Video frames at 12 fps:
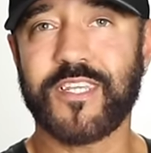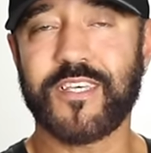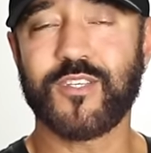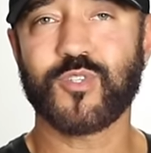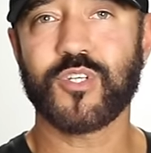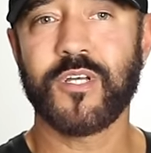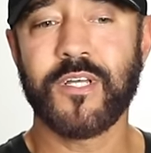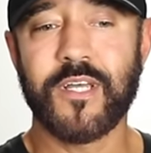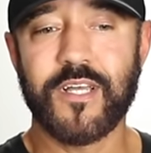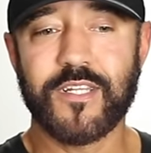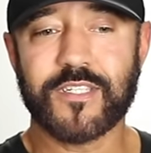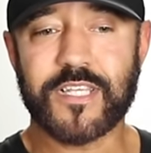is
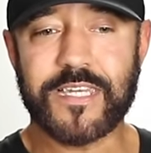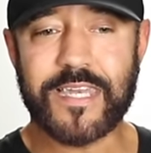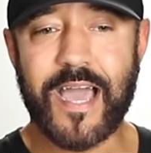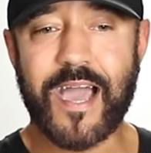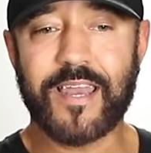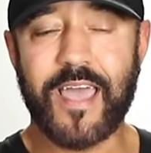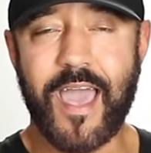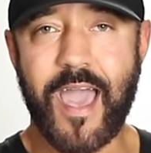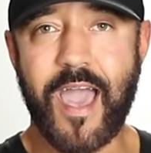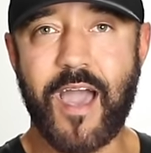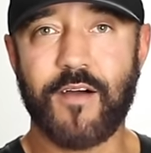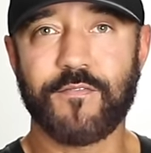to not
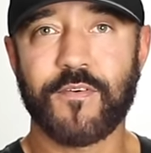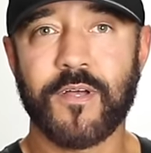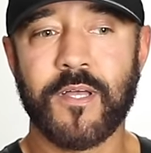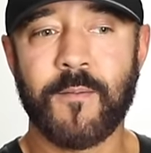have